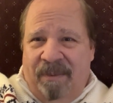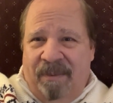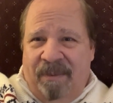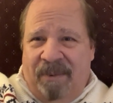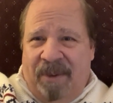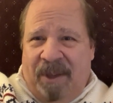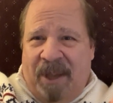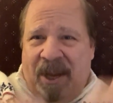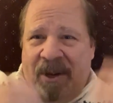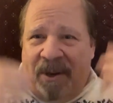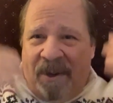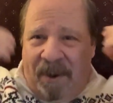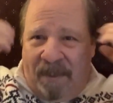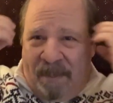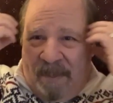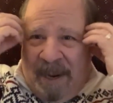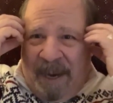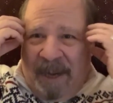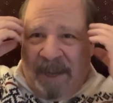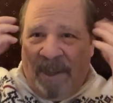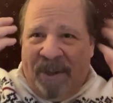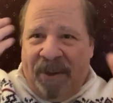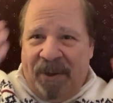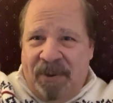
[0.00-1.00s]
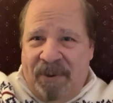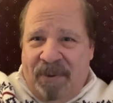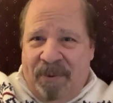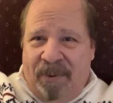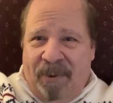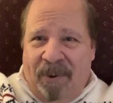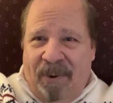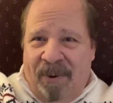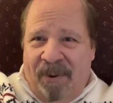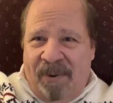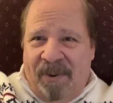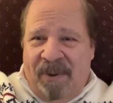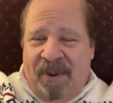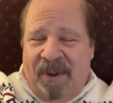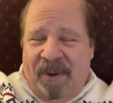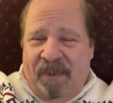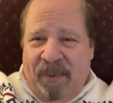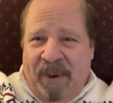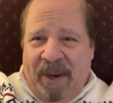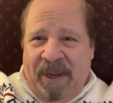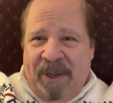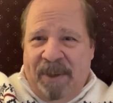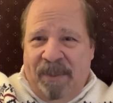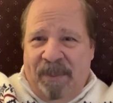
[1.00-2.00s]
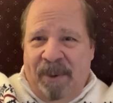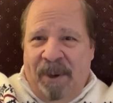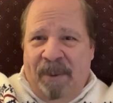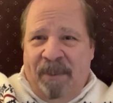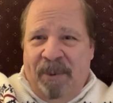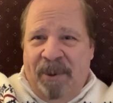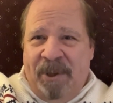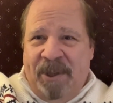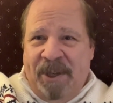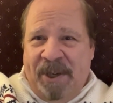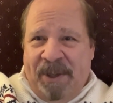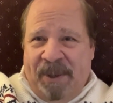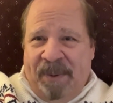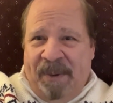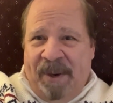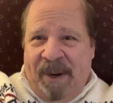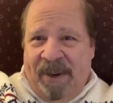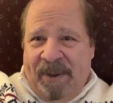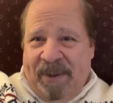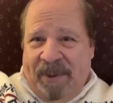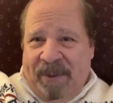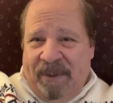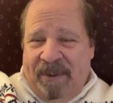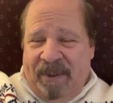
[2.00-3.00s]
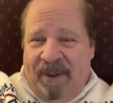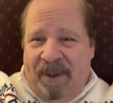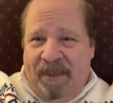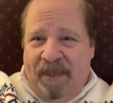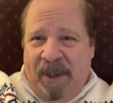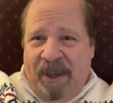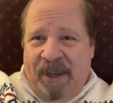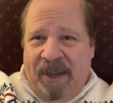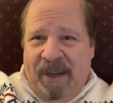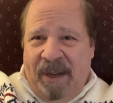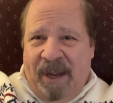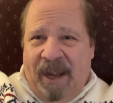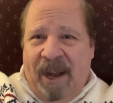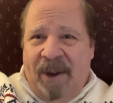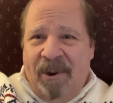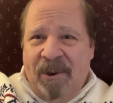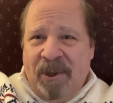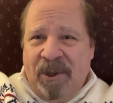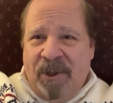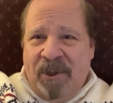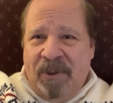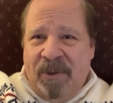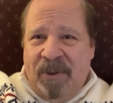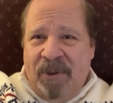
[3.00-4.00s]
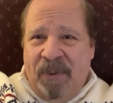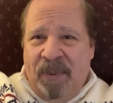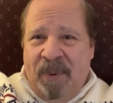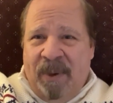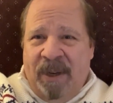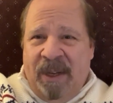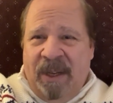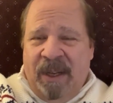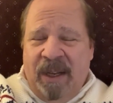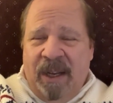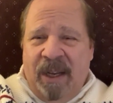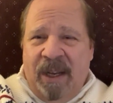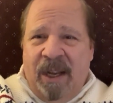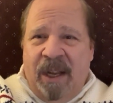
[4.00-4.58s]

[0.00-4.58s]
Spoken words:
can your mind control a random number generator? I mean, how could you do it?